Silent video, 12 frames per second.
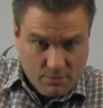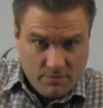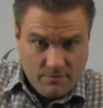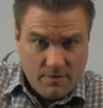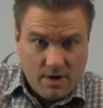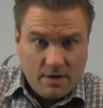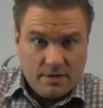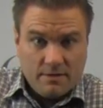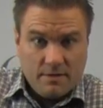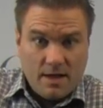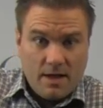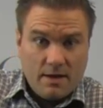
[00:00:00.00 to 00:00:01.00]

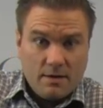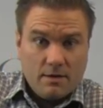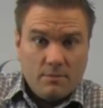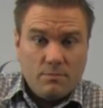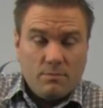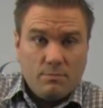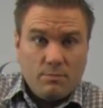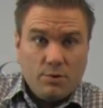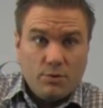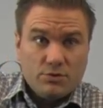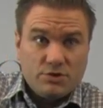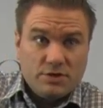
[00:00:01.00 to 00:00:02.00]
providing that
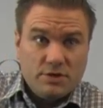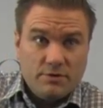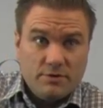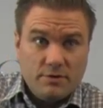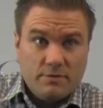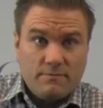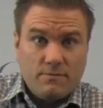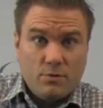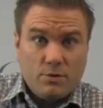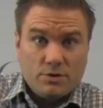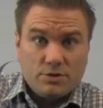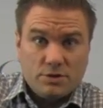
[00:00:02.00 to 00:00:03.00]
posterior
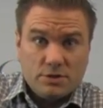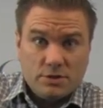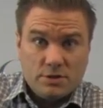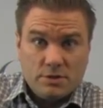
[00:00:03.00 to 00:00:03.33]
force.